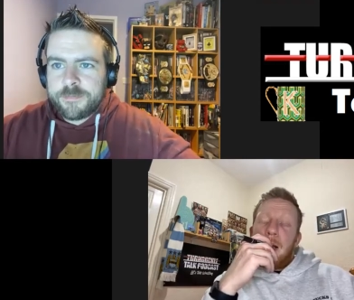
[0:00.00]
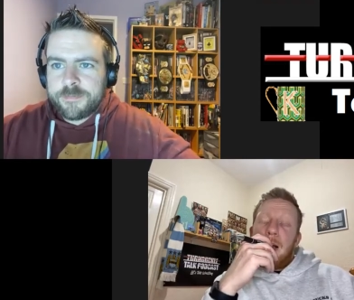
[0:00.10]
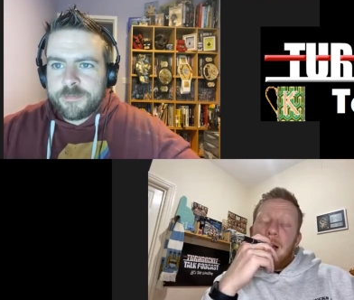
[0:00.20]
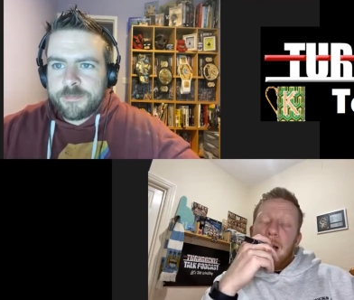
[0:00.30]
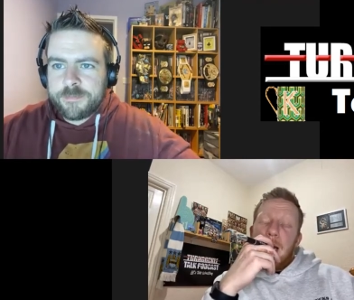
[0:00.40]

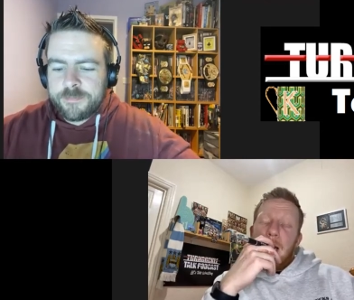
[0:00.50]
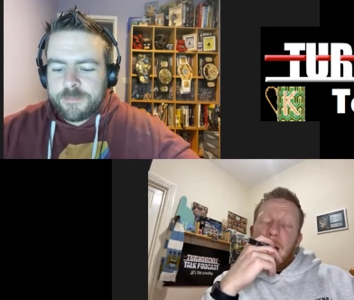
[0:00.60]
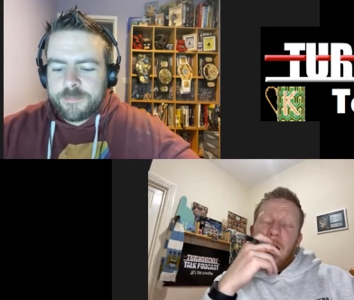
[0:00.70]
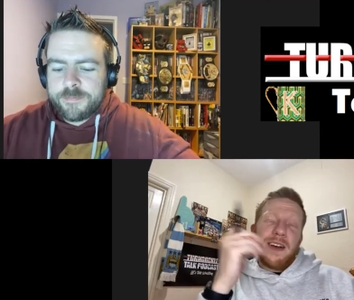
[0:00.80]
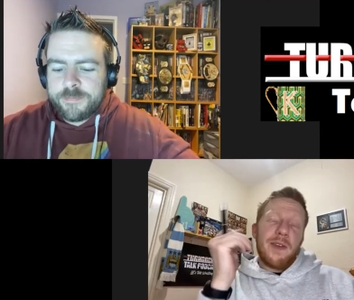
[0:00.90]
Speaker 1: Uh,
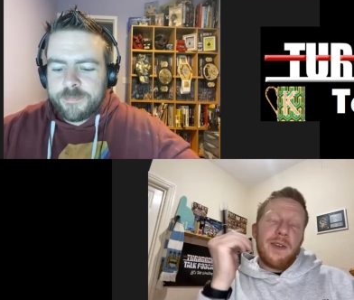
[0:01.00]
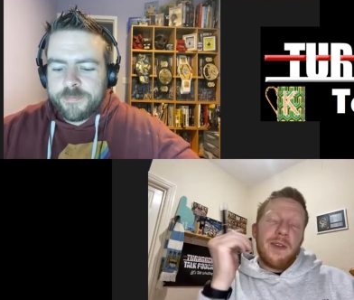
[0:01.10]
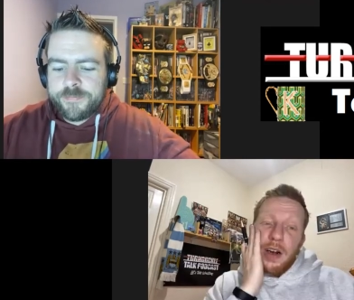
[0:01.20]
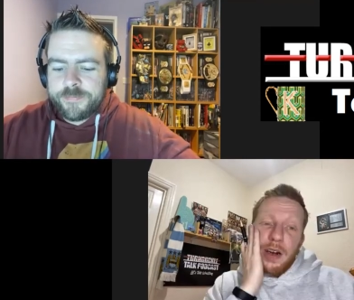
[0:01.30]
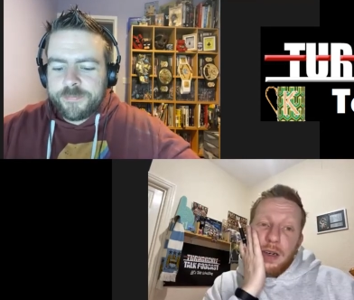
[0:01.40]
well,
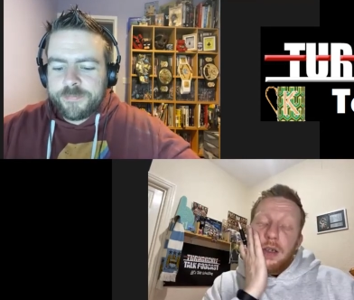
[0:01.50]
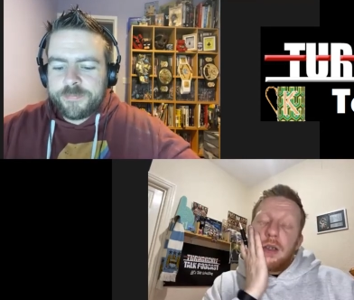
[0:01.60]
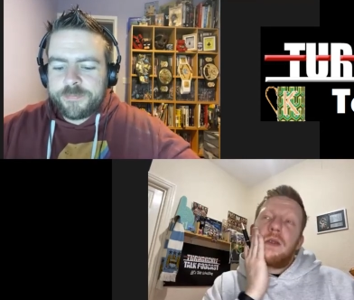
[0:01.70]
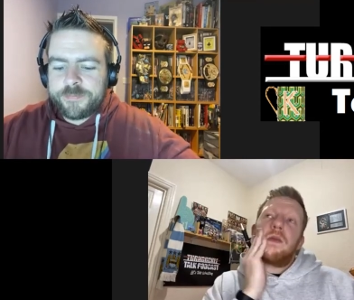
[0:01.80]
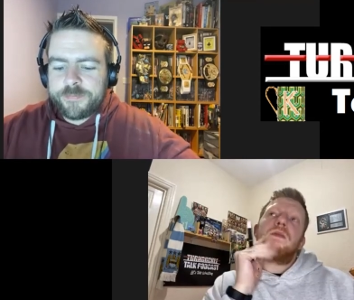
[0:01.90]
I've got
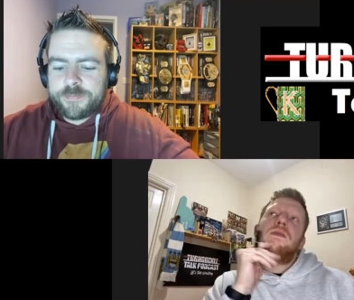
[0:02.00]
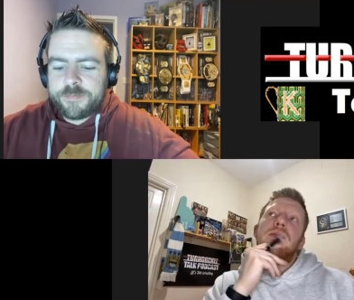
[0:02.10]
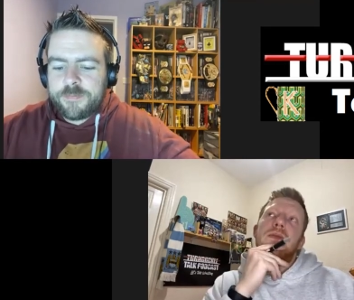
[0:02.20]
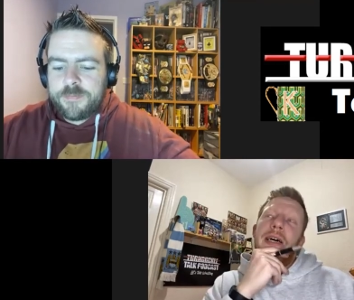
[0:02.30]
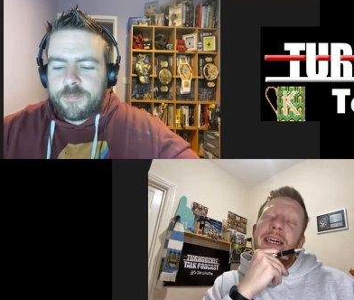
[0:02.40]

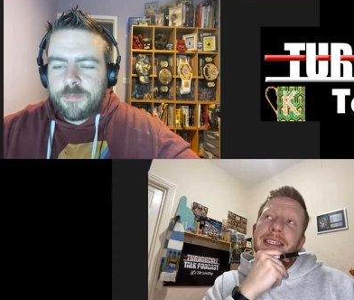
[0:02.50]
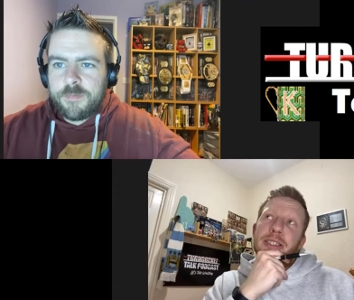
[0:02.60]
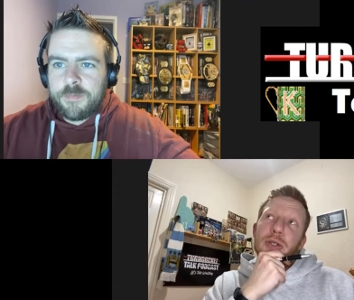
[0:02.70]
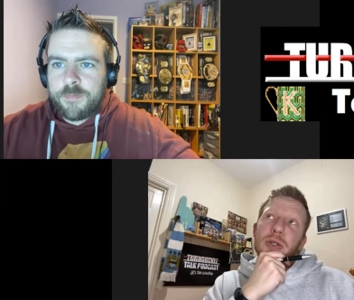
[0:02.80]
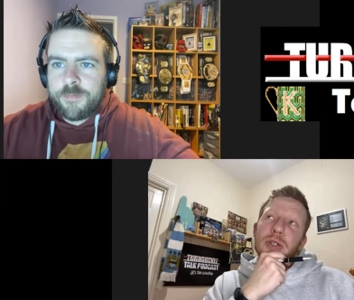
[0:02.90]
my
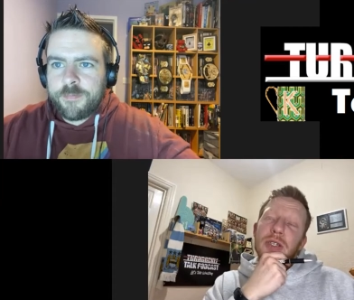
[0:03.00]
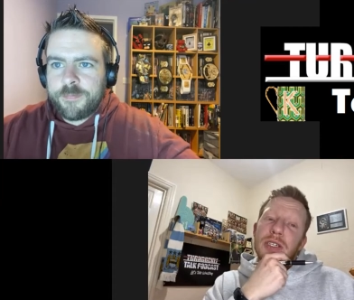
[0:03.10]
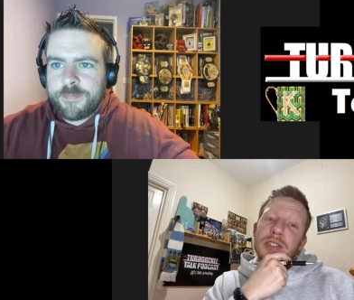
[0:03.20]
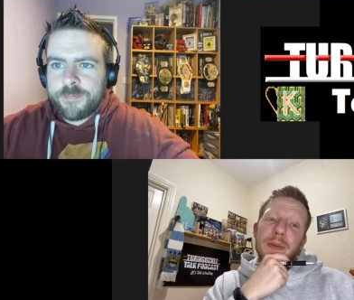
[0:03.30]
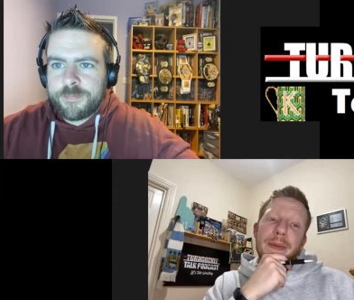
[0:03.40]

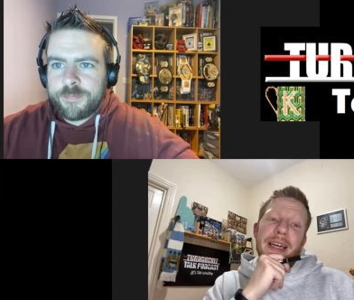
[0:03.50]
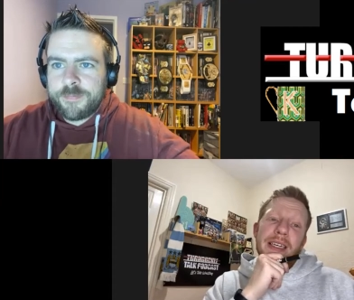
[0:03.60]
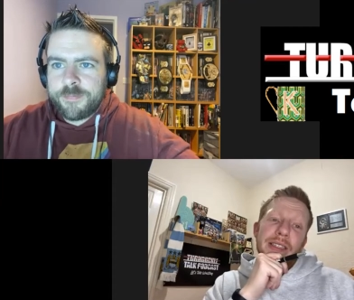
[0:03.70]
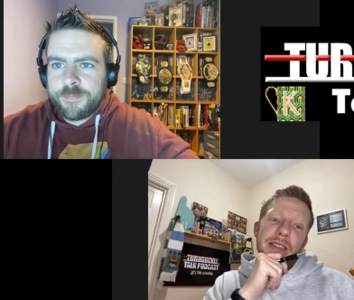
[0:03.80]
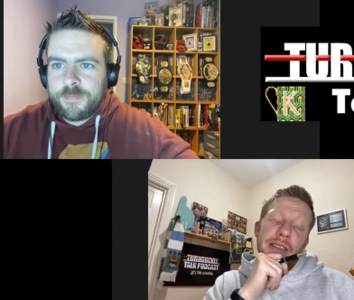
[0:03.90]
daughter some
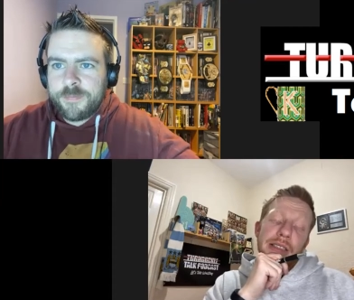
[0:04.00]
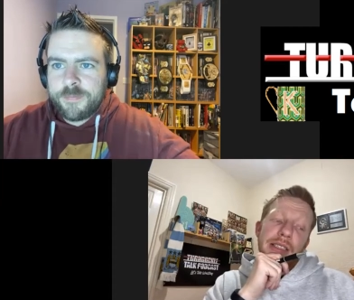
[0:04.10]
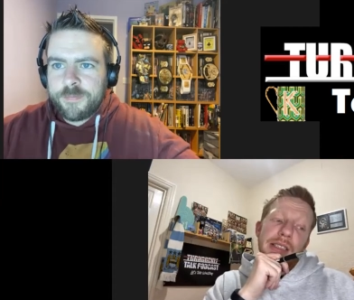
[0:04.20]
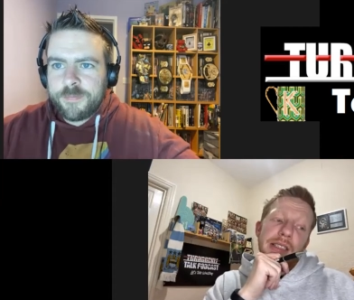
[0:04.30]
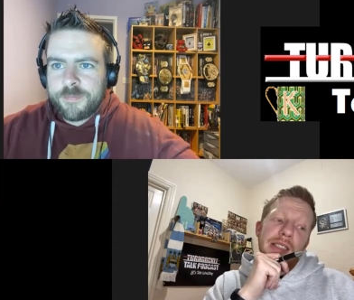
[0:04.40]
eggs,
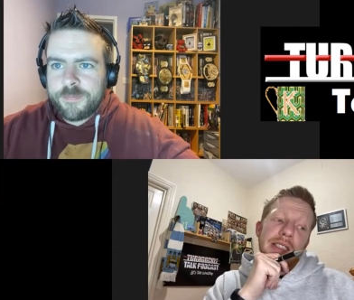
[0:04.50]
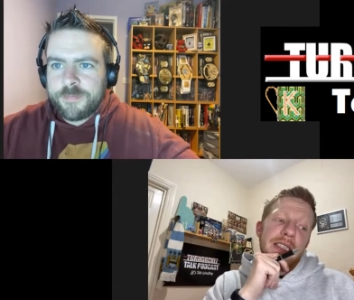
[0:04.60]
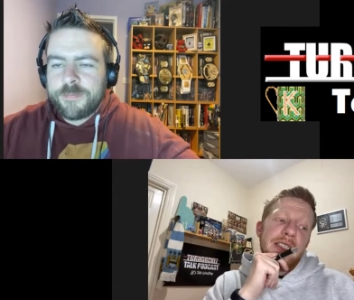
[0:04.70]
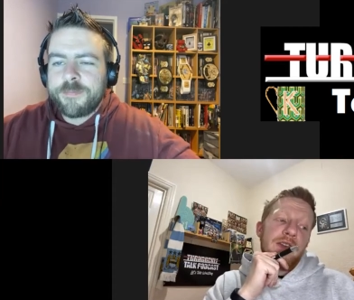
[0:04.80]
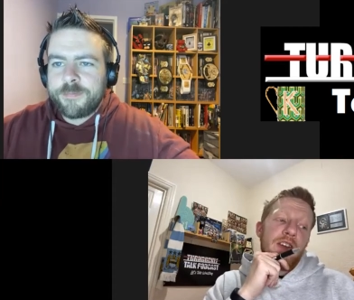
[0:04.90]

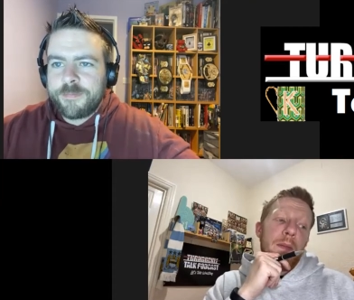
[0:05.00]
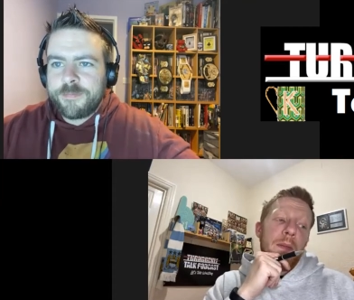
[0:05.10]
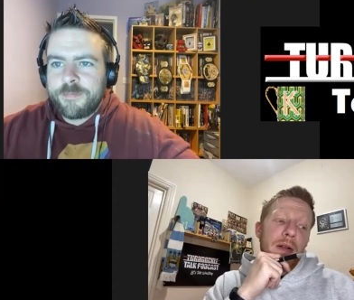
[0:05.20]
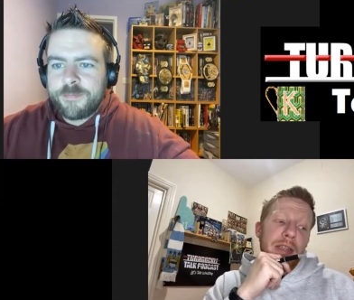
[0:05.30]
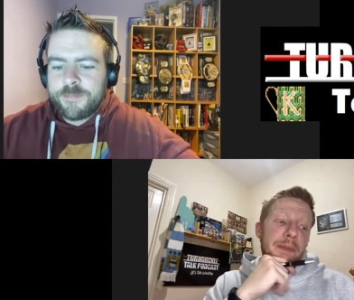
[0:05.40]
and then I've got
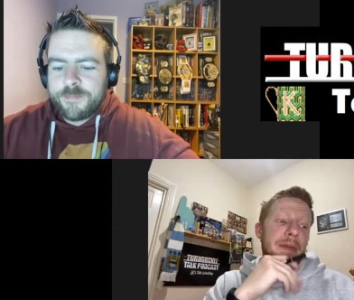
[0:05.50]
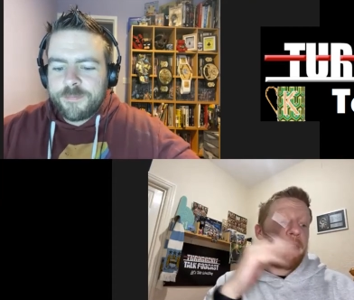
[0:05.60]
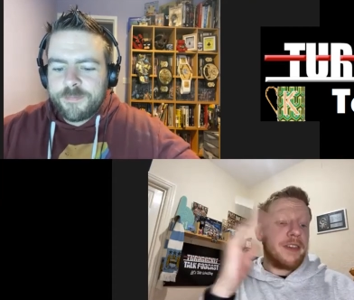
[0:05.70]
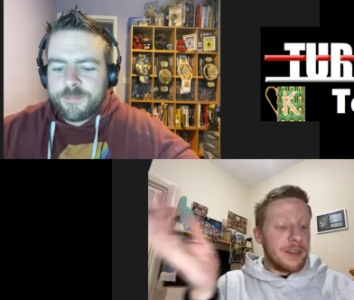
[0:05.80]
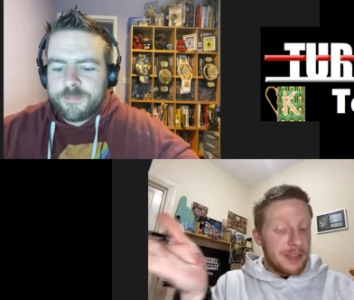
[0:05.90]
Molly, my
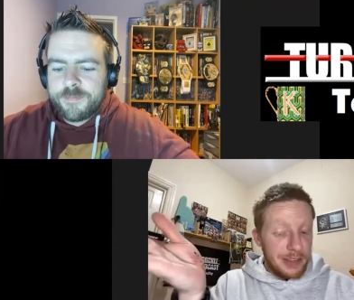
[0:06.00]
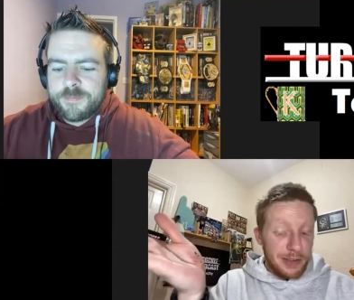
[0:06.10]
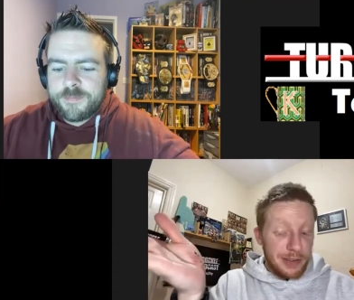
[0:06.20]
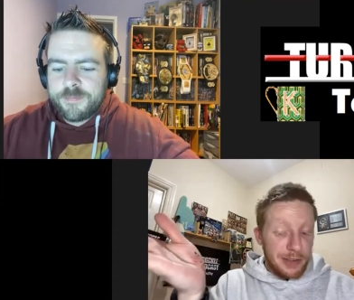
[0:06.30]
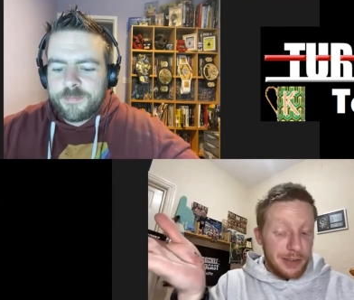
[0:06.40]
fiance,
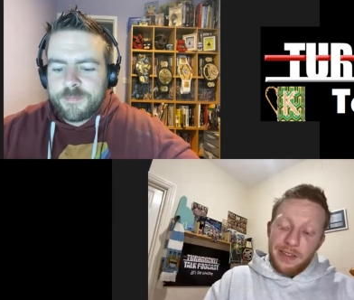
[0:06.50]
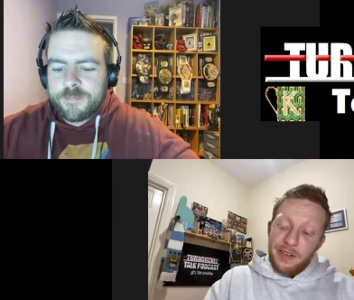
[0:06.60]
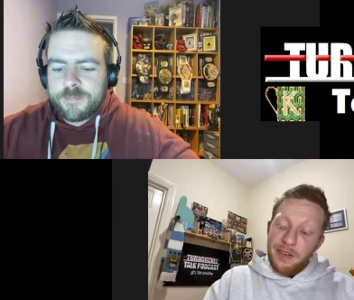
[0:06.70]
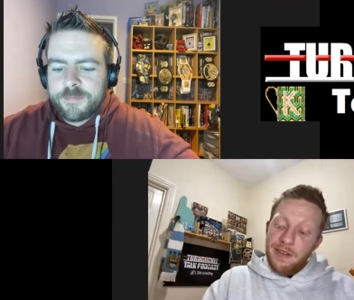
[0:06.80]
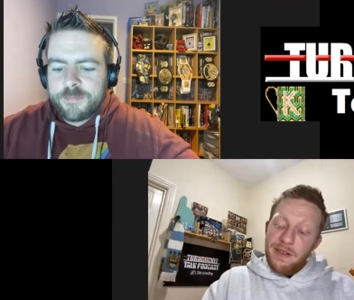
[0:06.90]
some
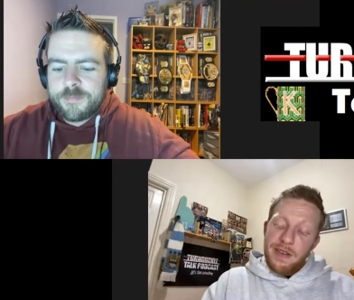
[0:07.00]
eggs.